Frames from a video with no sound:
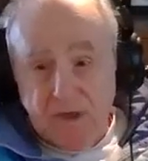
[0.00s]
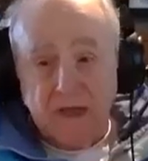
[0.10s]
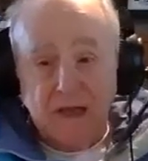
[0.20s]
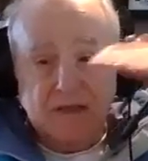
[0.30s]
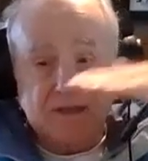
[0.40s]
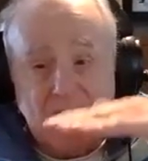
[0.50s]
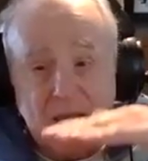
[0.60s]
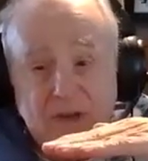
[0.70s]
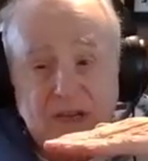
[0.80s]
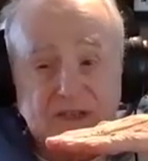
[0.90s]
is
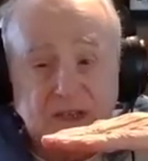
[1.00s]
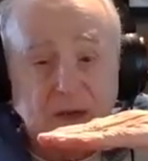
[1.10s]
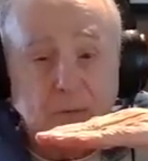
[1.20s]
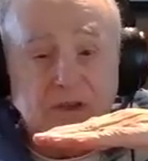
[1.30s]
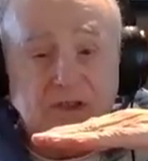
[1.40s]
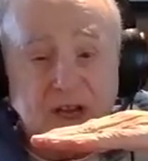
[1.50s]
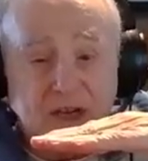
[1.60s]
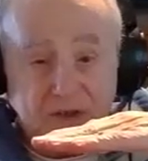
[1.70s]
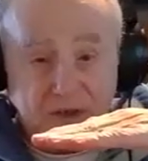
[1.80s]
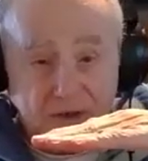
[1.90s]
I'm easily
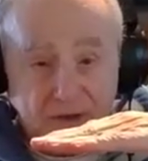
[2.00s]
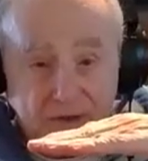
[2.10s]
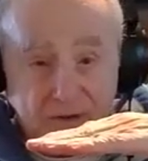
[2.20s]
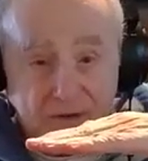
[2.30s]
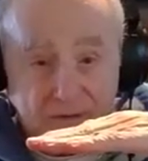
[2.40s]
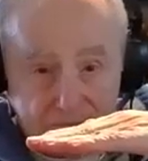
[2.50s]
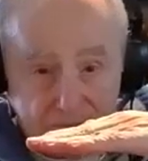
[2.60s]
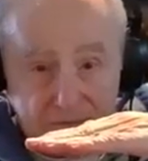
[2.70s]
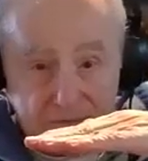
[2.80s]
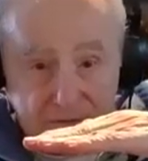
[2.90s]
rejected.
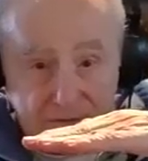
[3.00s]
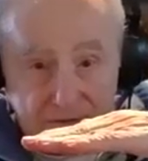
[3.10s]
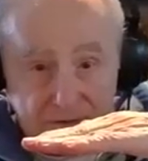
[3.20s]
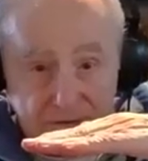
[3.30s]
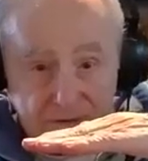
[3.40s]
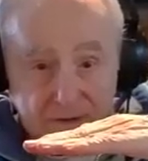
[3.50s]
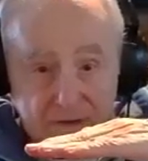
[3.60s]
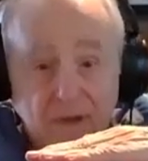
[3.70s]
Mm-hmm.